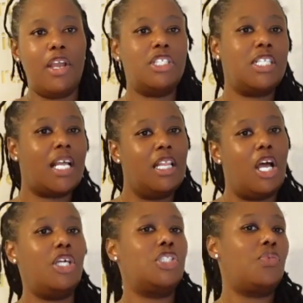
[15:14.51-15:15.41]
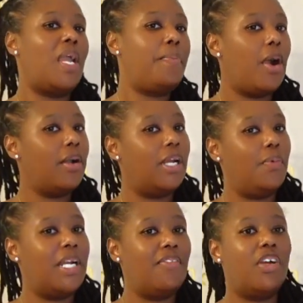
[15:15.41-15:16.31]
or just like a lingerie party or
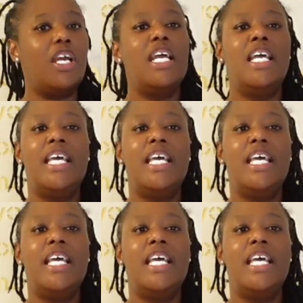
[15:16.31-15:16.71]
whatever.